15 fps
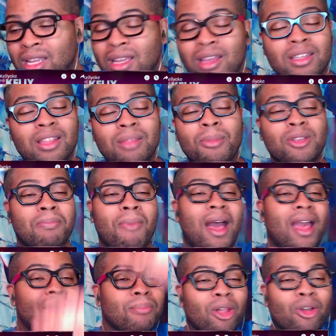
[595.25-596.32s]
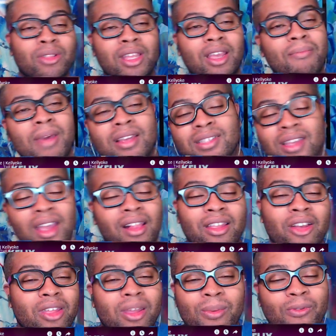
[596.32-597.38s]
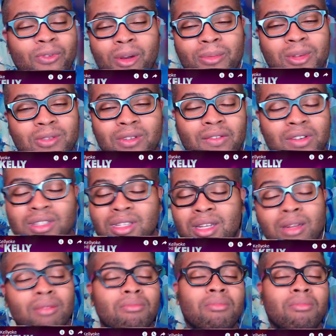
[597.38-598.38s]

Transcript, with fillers: Is it the most mind-blowingly amazing Kellyoke performance we've ever seen?